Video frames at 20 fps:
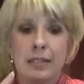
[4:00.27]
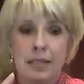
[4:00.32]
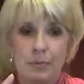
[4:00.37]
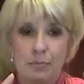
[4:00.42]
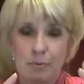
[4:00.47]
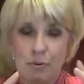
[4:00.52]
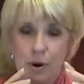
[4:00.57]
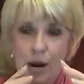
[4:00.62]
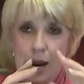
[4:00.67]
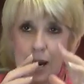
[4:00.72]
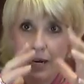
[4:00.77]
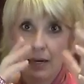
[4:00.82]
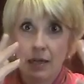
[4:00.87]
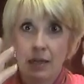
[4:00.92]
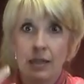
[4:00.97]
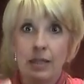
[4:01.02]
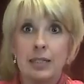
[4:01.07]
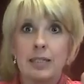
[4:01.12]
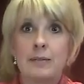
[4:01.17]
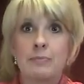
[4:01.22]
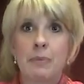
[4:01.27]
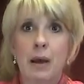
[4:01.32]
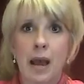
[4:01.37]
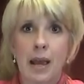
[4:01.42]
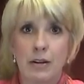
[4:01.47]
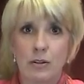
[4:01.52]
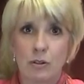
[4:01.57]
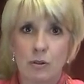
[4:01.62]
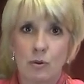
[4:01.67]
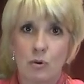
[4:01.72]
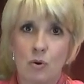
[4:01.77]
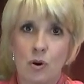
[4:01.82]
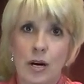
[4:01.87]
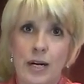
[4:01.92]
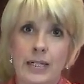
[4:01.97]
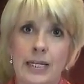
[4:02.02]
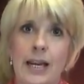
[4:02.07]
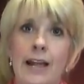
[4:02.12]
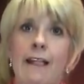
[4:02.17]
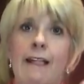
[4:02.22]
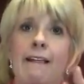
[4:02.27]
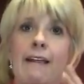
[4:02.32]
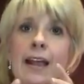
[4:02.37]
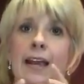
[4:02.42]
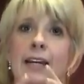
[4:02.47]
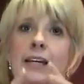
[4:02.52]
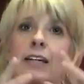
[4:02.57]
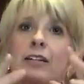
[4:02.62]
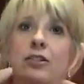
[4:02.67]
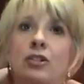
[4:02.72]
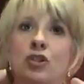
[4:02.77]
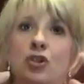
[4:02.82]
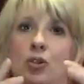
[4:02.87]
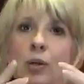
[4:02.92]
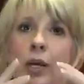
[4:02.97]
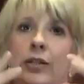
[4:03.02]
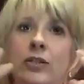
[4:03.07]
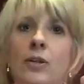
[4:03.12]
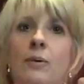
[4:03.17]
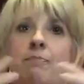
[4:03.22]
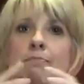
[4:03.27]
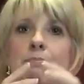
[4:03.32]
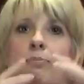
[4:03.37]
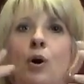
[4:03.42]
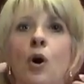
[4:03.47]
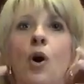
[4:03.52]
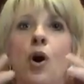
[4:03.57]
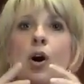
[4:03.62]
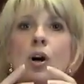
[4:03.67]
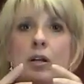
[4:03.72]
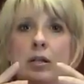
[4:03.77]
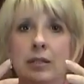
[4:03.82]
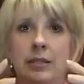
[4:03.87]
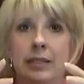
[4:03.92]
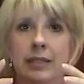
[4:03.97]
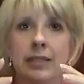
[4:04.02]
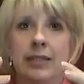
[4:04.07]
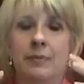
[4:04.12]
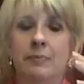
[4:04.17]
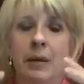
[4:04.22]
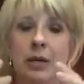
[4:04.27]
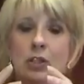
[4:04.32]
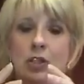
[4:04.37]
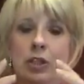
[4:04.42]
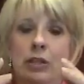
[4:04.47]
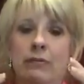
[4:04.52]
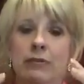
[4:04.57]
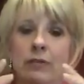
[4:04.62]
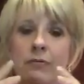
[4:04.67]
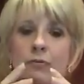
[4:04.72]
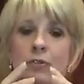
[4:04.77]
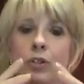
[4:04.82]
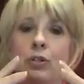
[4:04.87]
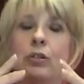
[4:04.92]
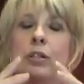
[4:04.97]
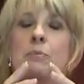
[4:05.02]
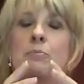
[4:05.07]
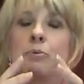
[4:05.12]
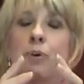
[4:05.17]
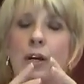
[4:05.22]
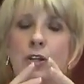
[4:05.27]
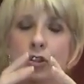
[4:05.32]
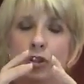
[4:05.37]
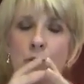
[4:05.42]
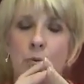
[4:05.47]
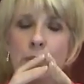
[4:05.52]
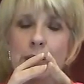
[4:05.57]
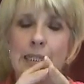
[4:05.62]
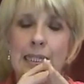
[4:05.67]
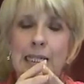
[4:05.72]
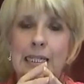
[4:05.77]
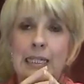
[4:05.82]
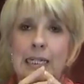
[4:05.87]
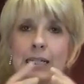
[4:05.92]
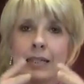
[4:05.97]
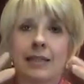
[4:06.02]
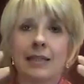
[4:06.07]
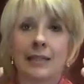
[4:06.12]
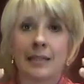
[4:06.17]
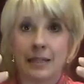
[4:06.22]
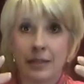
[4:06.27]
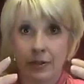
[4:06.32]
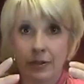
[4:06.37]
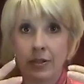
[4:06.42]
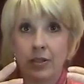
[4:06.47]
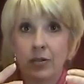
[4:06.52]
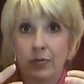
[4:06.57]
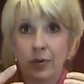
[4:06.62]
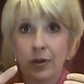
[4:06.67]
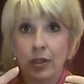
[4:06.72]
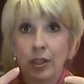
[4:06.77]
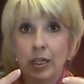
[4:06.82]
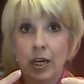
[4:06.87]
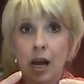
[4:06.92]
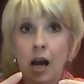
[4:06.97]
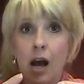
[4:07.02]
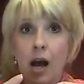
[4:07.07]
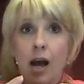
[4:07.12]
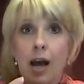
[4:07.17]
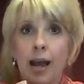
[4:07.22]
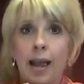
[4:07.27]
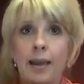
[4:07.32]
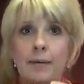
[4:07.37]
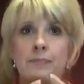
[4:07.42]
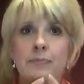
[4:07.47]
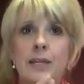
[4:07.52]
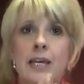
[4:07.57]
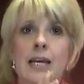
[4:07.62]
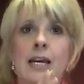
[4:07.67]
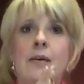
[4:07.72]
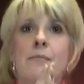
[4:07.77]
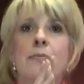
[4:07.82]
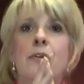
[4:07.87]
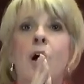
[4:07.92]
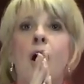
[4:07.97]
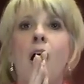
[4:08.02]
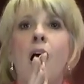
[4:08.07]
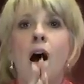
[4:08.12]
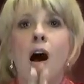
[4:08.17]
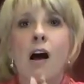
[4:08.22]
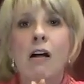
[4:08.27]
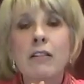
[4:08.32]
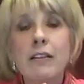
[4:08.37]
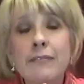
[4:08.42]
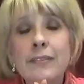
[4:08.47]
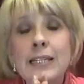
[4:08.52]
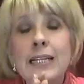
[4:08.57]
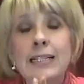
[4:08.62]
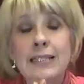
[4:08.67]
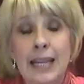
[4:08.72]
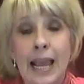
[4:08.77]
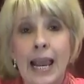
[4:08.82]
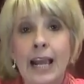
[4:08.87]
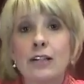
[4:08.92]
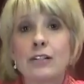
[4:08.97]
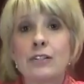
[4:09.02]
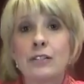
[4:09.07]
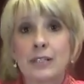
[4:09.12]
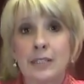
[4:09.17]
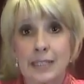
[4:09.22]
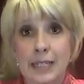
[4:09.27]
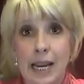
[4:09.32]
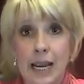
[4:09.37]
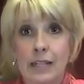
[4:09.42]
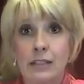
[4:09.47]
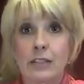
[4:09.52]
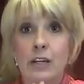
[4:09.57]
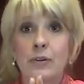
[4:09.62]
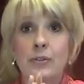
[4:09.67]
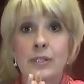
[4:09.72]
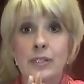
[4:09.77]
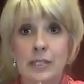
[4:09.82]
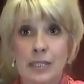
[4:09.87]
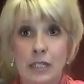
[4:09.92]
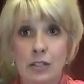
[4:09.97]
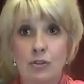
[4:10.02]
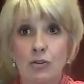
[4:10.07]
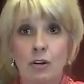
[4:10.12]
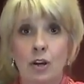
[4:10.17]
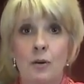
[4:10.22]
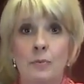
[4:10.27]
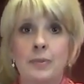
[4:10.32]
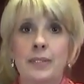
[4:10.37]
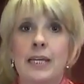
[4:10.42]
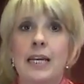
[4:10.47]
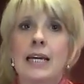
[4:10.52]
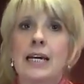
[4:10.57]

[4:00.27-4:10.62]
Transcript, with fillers: the brain and the spinal cord, and it can stretch and bulge, especially if the fluid pressure within it is, is fairly high all of these Ehlers-Danlos syndromes